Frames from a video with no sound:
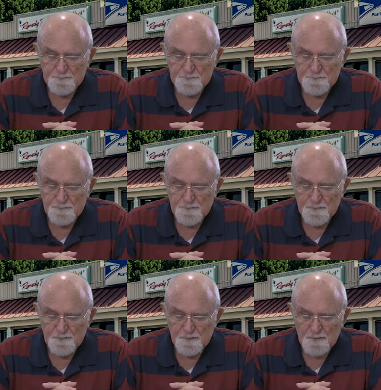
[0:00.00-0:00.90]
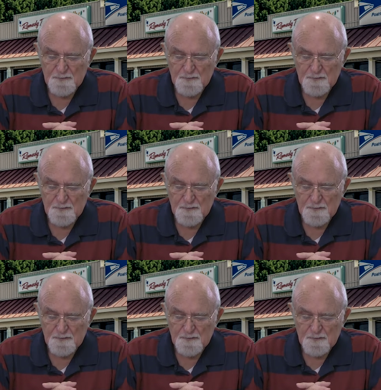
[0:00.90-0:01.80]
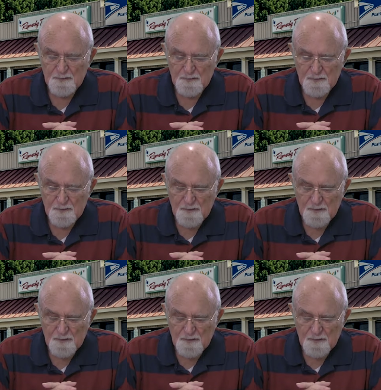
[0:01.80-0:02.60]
(silence)